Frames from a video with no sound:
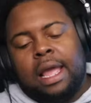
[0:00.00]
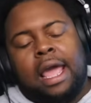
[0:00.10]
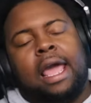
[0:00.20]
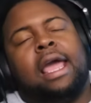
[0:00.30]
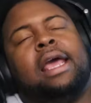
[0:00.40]

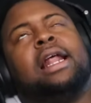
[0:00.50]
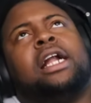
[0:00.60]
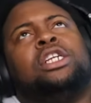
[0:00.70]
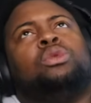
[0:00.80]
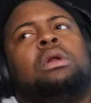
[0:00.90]
And I
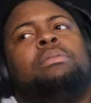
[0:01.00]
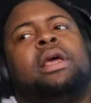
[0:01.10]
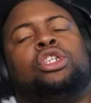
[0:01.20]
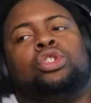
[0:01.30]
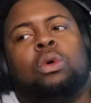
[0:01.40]
just want to
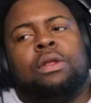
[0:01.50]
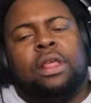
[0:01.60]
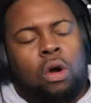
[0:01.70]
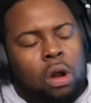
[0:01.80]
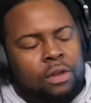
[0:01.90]
make sure that
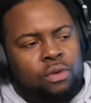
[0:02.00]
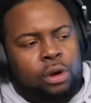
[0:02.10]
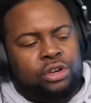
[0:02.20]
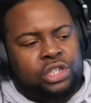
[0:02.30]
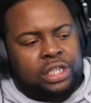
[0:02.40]
all of you
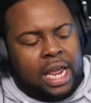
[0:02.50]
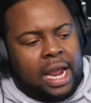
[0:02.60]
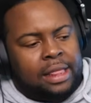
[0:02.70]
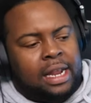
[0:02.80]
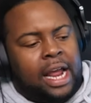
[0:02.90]

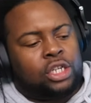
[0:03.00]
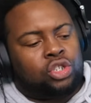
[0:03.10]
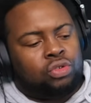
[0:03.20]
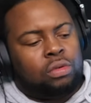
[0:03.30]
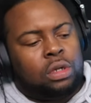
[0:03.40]
understand that I
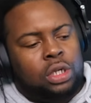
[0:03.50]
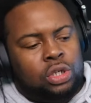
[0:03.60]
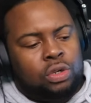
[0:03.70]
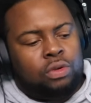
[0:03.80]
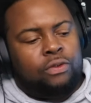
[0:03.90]
truly
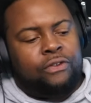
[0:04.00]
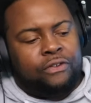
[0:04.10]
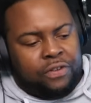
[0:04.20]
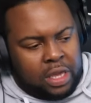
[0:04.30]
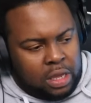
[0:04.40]
do
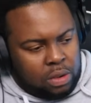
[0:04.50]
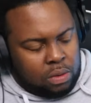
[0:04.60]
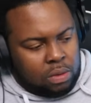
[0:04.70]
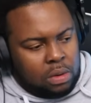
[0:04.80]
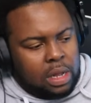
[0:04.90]

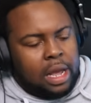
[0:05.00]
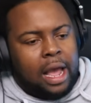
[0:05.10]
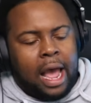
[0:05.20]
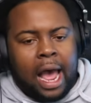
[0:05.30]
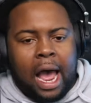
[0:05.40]
feel
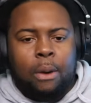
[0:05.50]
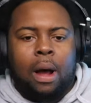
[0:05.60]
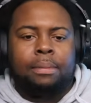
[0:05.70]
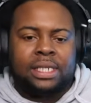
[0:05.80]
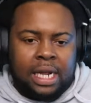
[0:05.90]
how
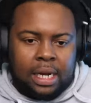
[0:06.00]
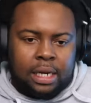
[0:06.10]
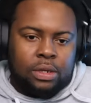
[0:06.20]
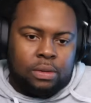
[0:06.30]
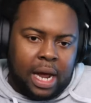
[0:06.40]
I'm telling
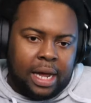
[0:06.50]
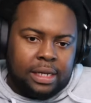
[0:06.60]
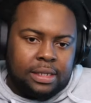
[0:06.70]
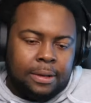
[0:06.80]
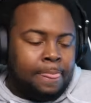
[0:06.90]
you
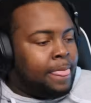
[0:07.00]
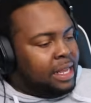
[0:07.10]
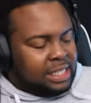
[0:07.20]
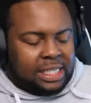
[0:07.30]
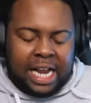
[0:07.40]
guys.
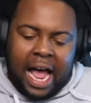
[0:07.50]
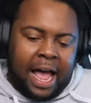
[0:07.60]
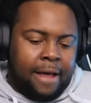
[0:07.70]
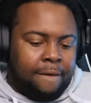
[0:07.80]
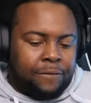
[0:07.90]
This is
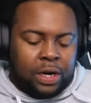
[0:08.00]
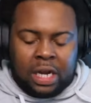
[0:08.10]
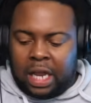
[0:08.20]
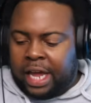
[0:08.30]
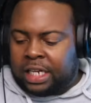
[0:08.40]
not for
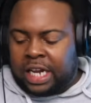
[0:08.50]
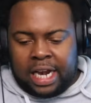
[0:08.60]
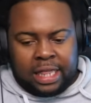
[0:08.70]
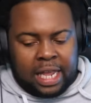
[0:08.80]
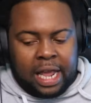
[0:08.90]
clicks,
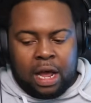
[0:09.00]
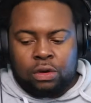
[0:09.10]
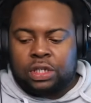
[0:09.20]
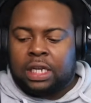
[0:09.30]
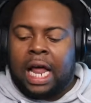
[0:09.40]
anything
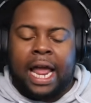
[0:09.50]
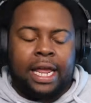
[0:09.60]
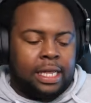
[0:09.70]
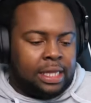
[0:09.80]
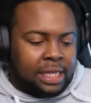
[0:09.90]
else. Like,
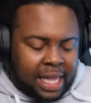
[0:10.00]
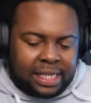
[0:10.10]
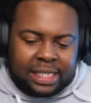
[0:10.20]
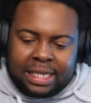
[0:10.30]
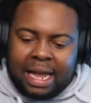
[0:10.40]

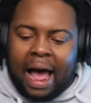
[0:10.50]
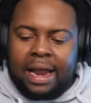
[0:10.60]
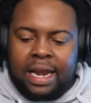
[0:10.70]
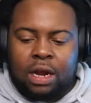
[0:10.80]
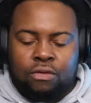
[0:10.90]
this guy,
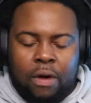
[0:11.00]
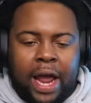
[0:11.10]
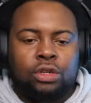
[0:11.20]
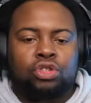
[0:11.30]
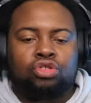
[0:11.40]
Nick
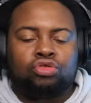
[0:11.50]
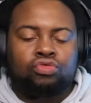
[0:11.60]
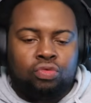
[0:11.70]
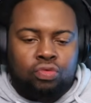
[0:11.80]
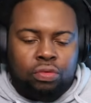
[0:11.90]
Wright,
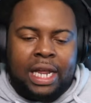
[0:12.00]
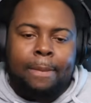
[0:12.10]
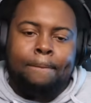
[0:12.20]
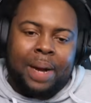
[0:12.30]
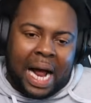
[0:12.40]
truly
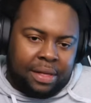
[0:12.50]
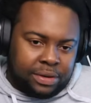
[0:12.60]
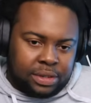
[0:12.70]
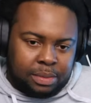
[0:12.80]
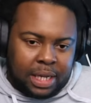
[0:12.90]

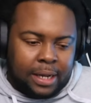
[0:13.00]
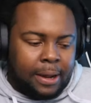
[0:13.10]
bothers me.